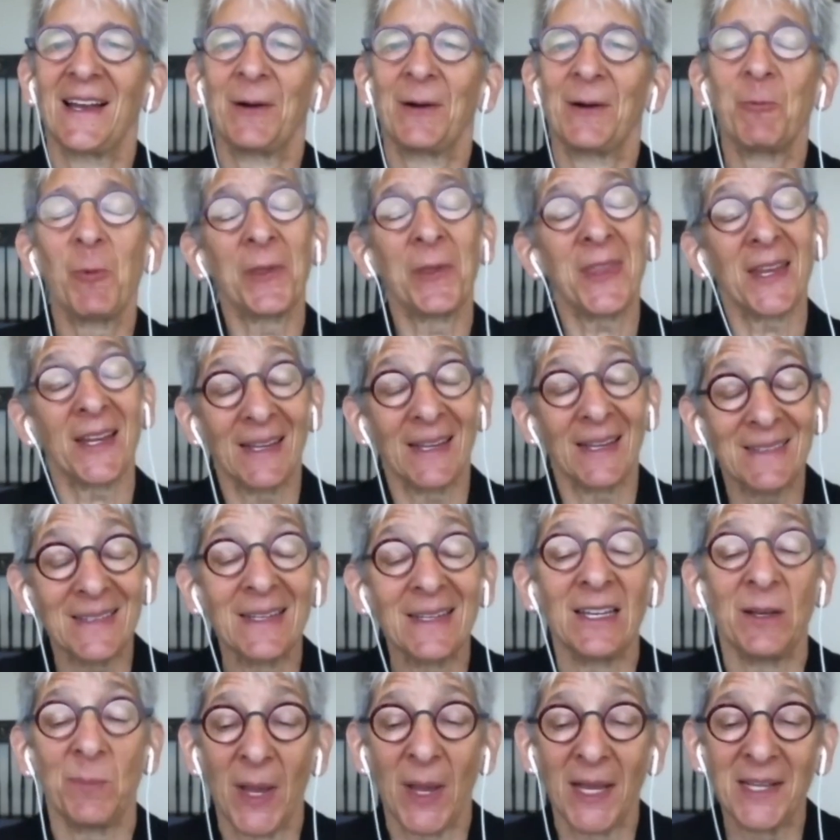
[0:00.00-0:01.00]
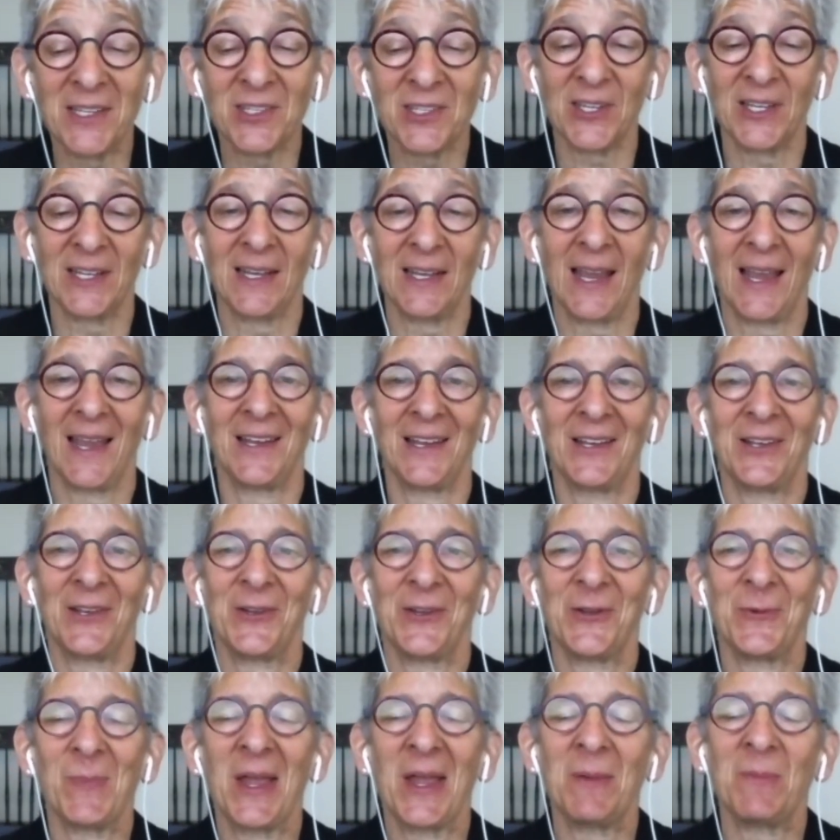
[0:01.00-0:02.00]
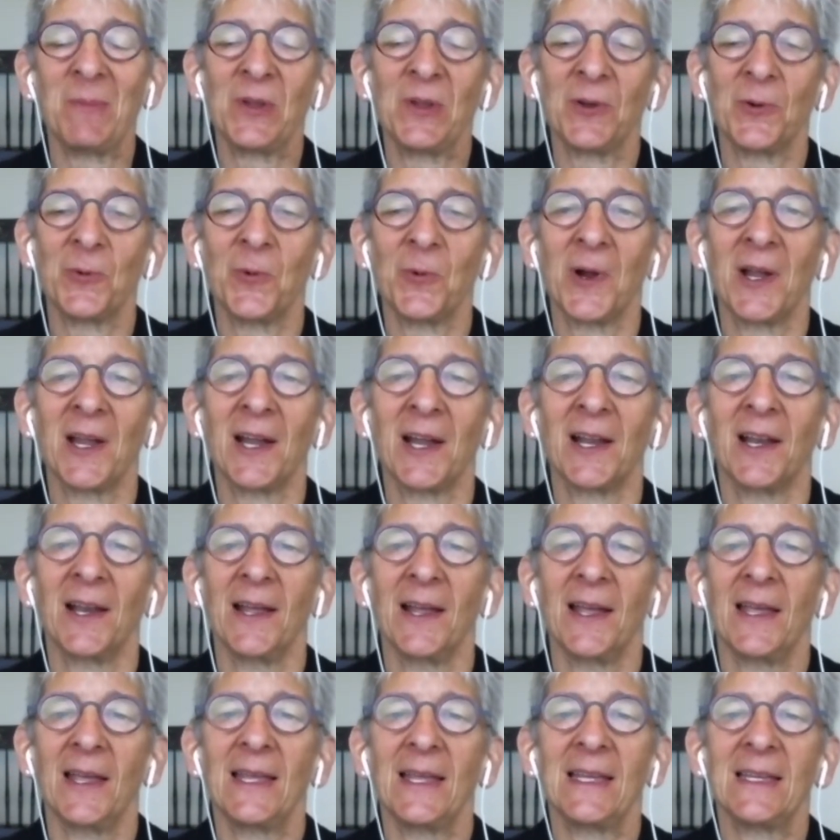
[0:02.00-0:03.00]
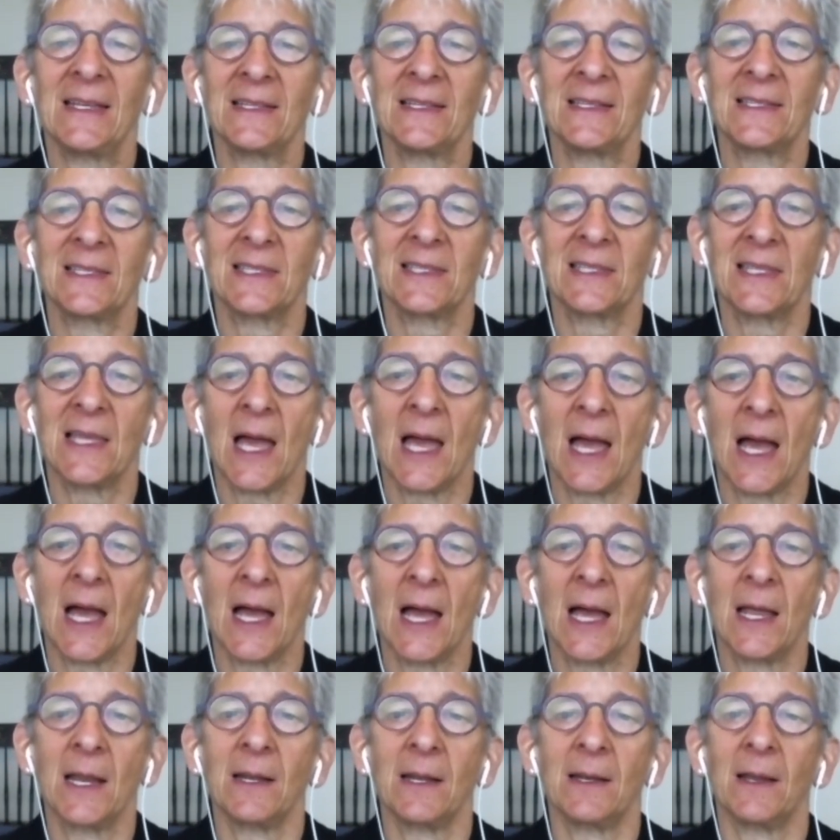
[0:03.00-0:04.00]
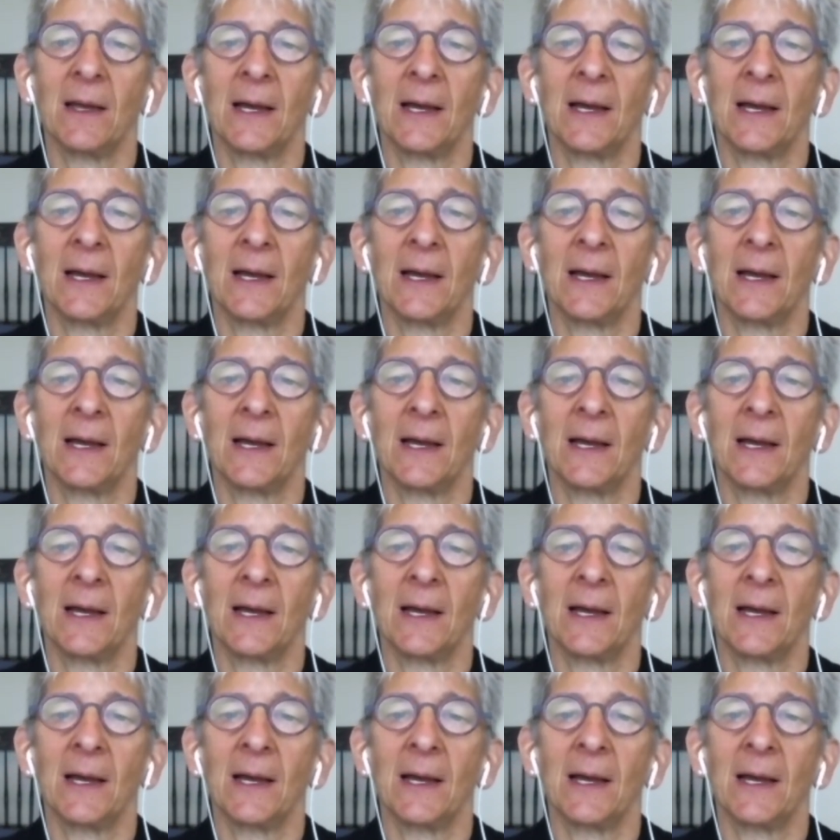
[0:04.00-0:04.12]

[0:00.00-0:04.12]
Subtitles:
One thing I didn't mention, and you may be aware, is that